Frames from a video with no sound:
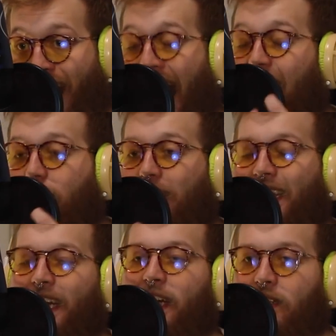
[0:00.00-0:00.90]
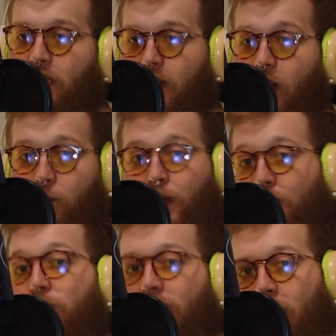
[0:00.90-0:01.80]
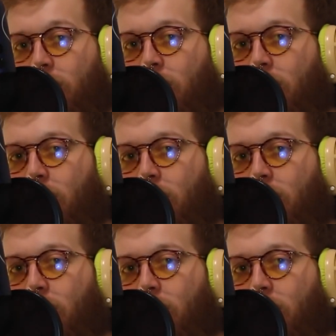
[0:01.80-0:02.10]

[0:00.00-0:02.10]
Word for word: and actually getting unstuck, be doing.